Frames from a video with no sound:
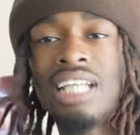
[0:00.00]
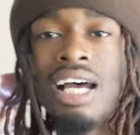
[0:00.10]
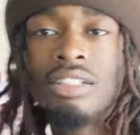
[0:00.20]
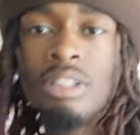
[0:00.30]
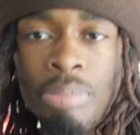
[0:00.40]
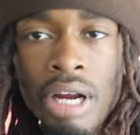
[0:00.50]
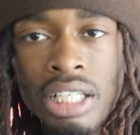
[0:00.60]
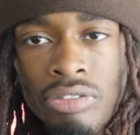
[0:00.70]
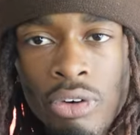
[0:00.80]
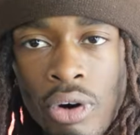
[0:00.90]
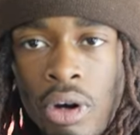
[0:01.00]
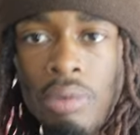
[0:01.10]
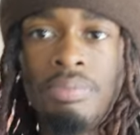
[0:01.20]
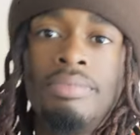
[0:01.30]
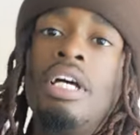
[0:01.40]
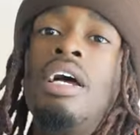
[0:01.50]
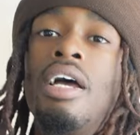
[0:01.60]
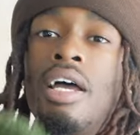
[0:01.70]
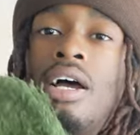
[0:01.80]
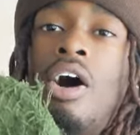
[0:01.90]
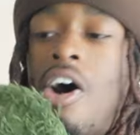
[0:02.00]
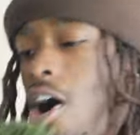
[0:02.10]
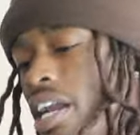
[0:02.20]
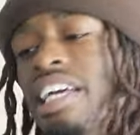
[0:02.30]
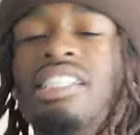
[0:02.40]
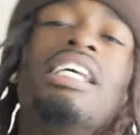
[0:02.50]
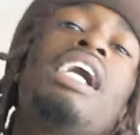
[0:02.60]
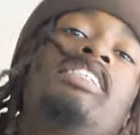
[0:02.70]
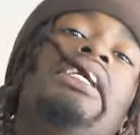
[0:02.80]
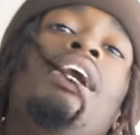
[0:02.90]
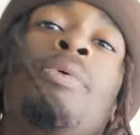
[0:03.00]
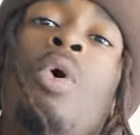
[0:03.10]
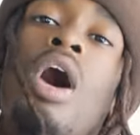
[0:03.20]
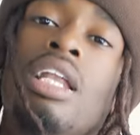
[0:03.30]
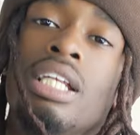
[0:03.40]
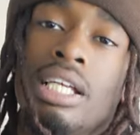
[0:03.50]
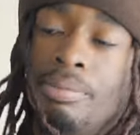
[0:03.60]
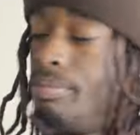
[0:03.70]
times the price for them are the exact same quality.